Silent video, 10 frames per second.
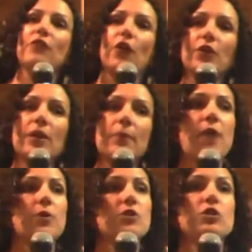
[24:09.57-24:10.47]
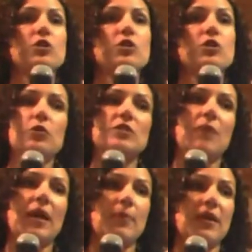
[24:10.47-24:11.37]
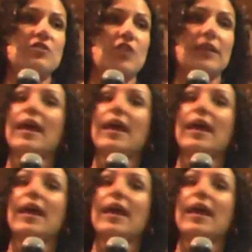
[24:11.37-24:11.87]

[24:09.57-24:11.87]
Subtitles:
earning power going towards my paycheck,